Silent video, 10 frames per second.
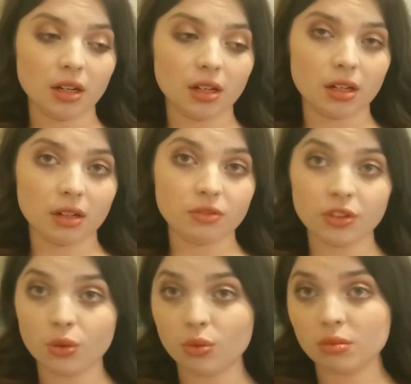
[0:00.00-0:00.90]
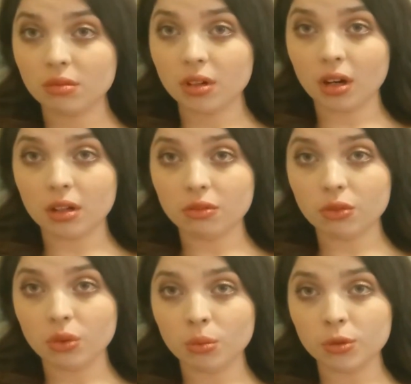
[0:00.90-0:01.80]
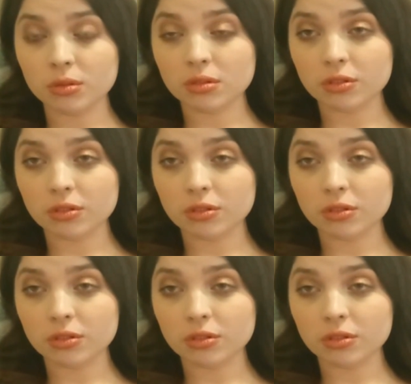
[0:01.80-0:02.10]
and feel kind of normal for a